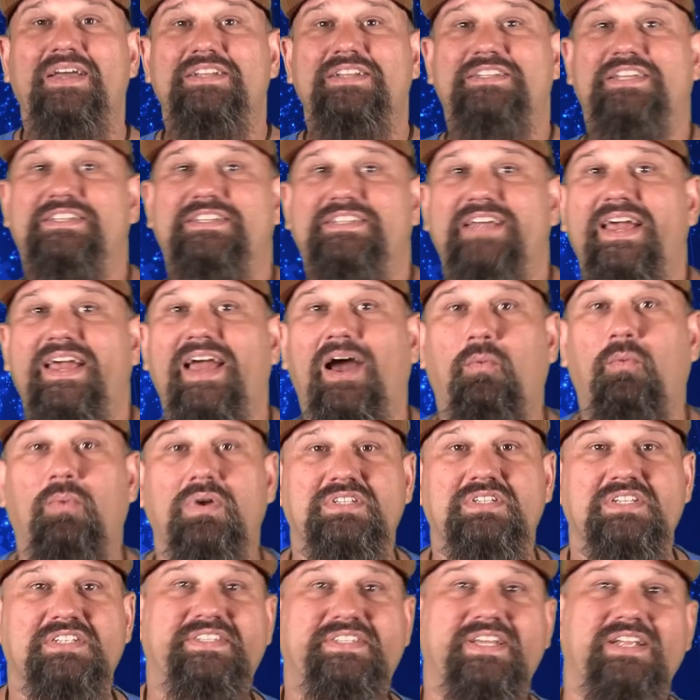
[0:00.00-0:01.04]
Today I
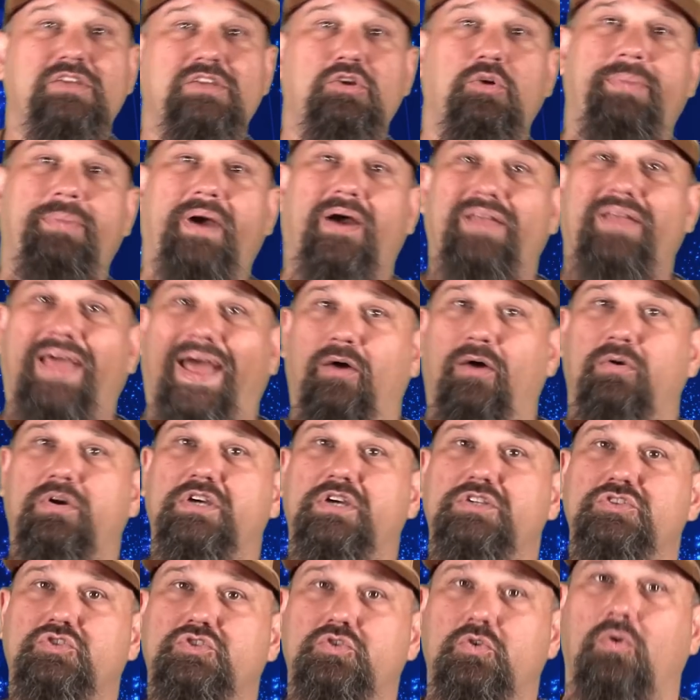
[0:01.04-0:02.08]
want to tell you about how
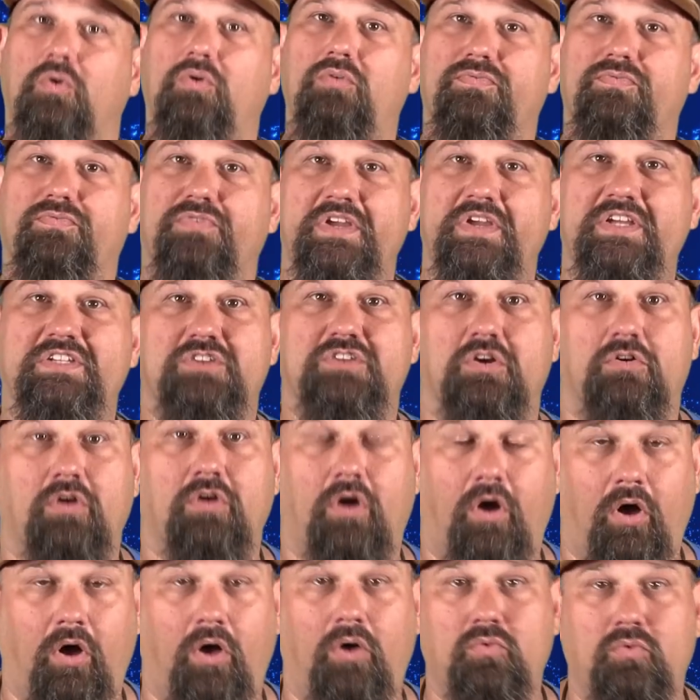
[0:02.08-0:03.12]
control freaks are
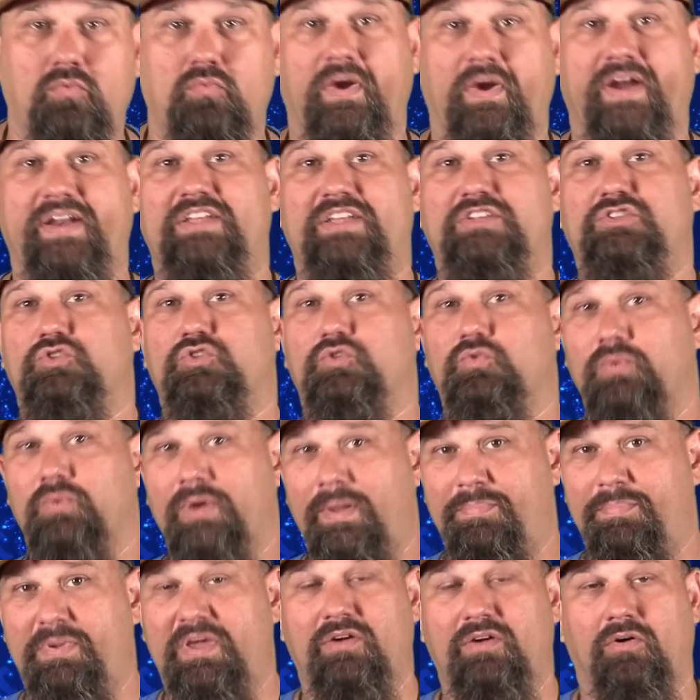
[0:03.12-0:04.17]
already
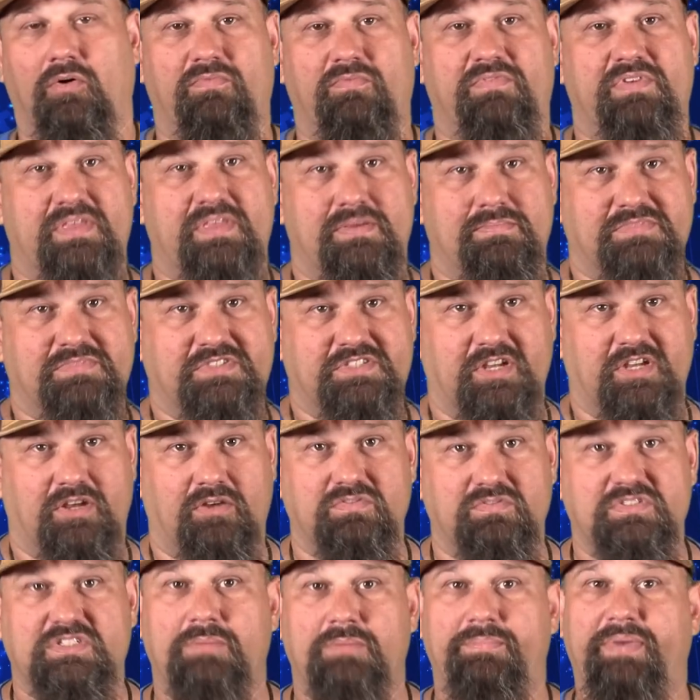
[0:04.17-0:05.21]
tripping over
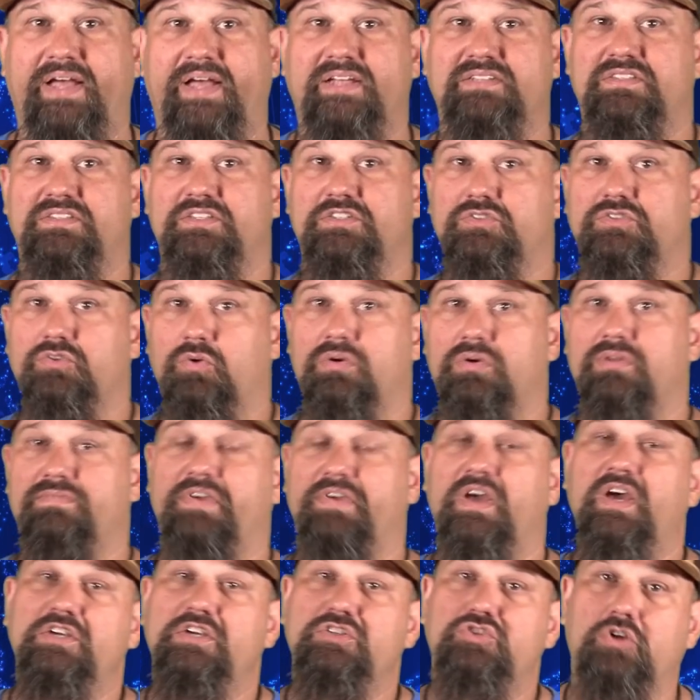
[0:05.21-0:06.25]
themselves to pass the sort
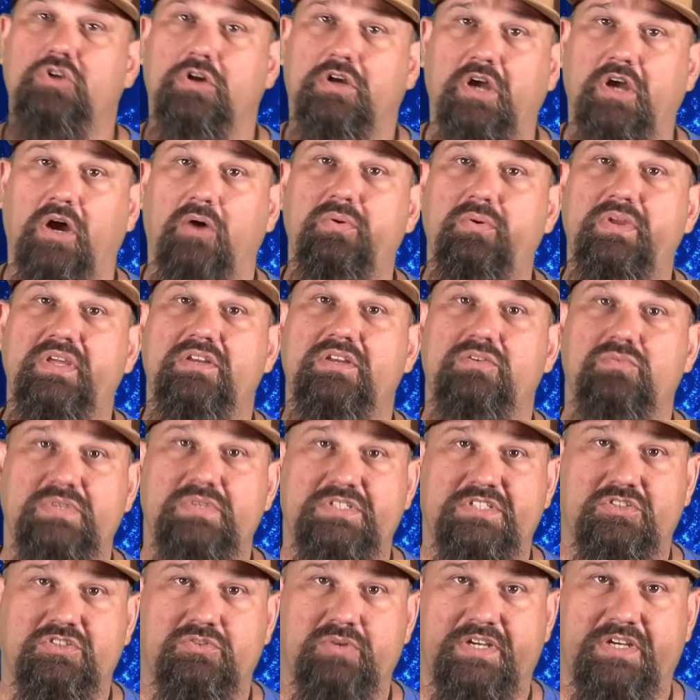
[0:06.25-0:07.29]
of draconian
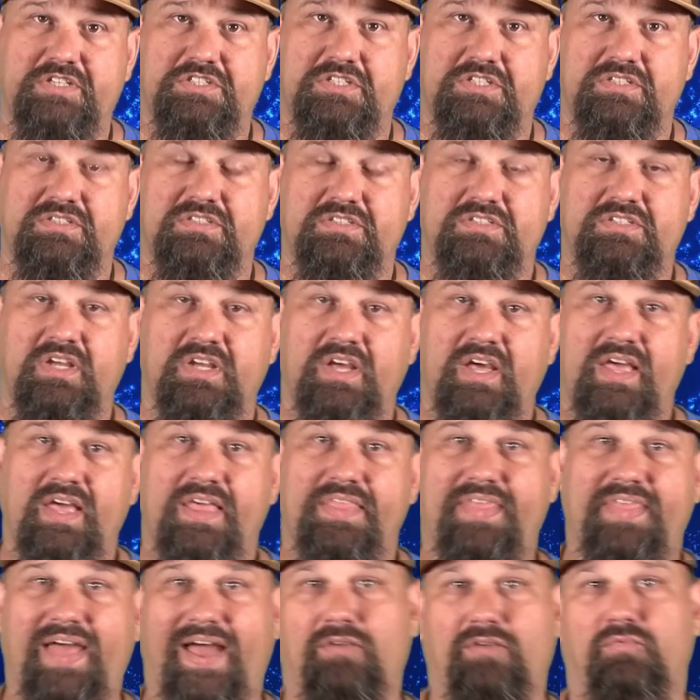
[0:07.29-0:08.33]
restrictions
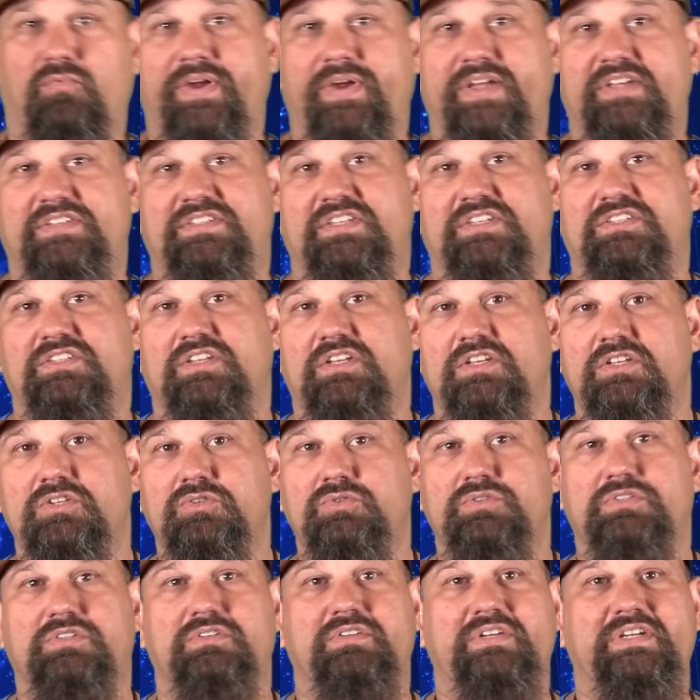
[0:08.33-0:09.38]
that racist
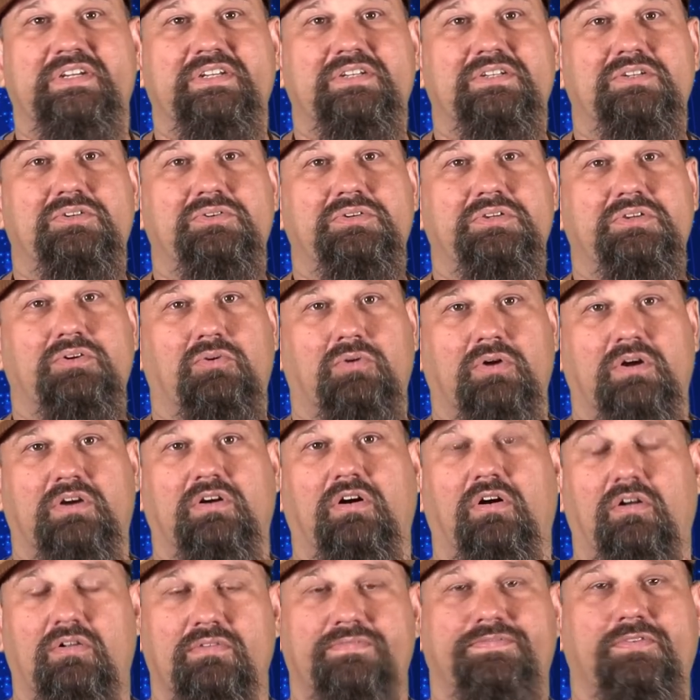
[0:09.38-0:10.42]
loser in New York
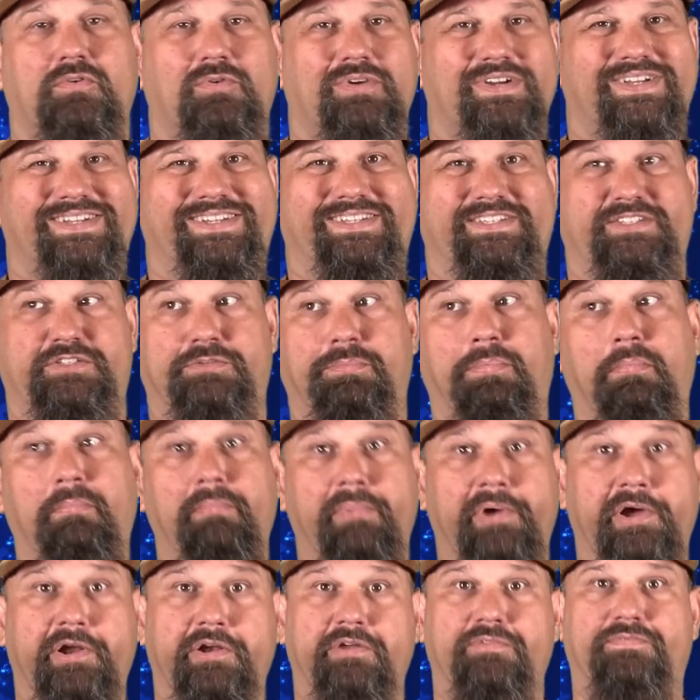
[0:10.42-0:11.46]
called for in his
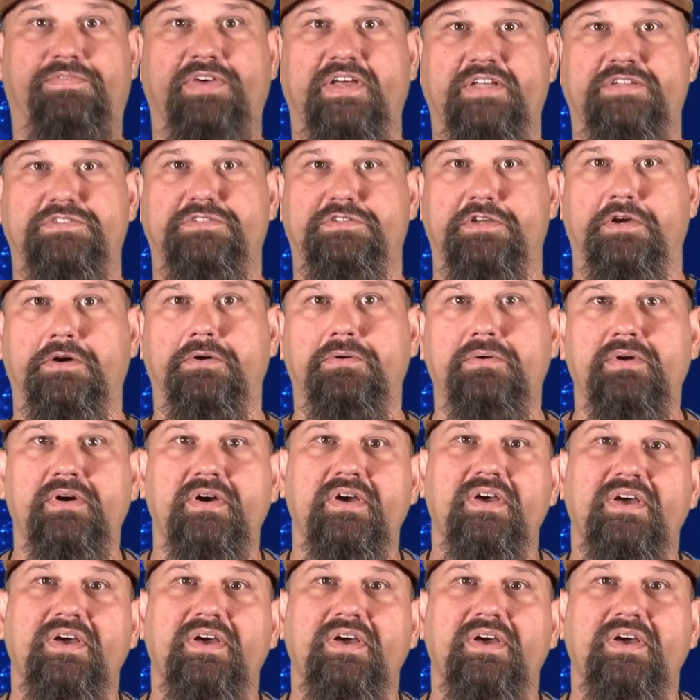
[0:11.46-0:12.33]
manifesto.